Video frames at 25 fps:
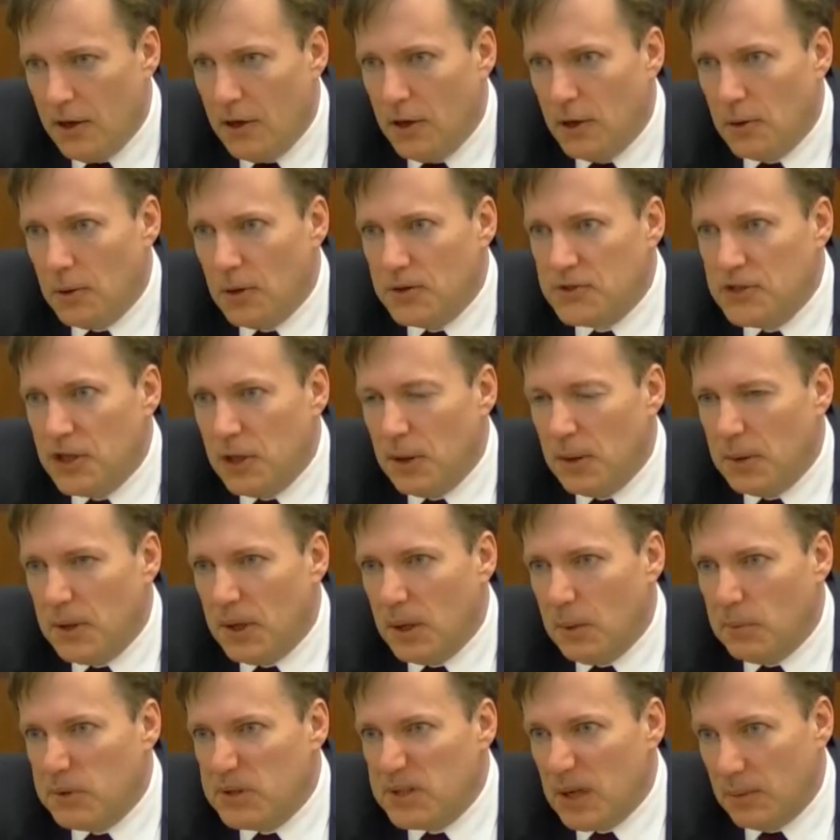of course here
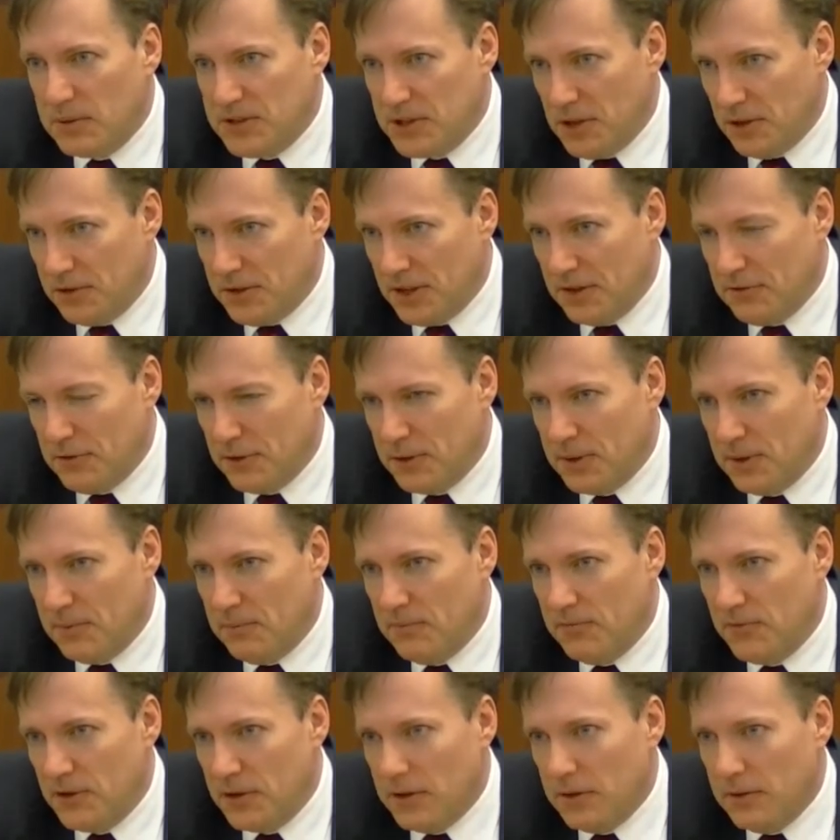then I was I was here then for the
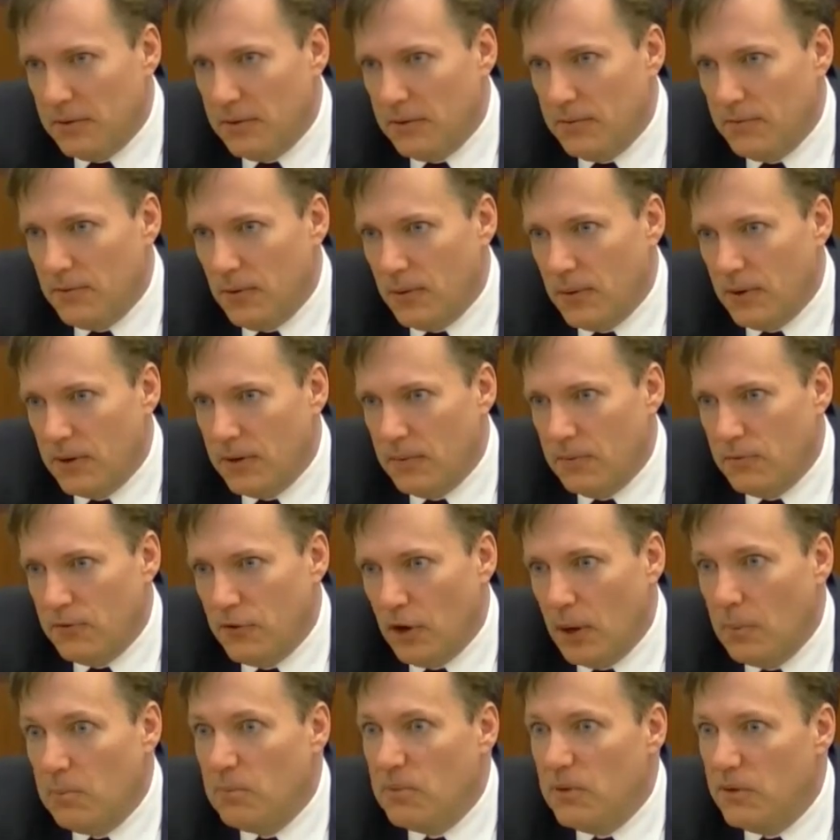for the for
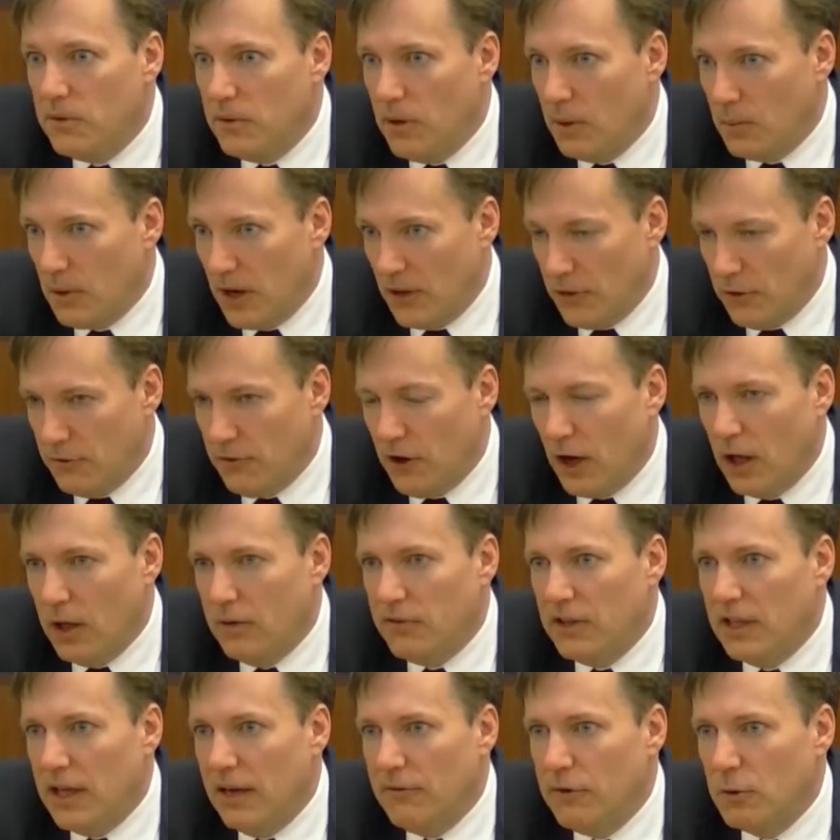from around the fall
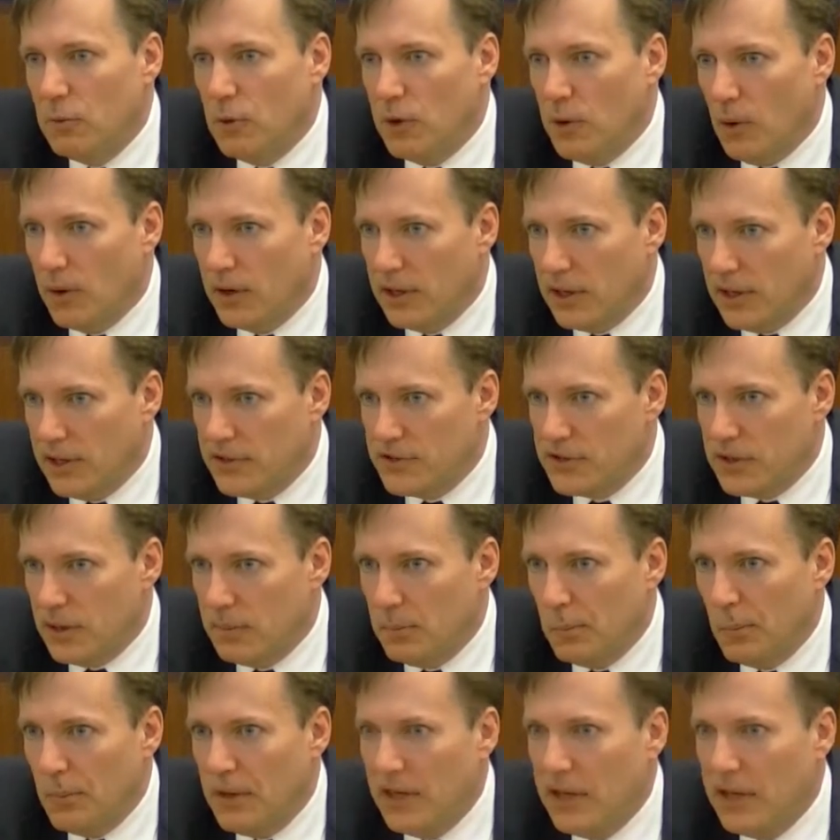of eleven we organized the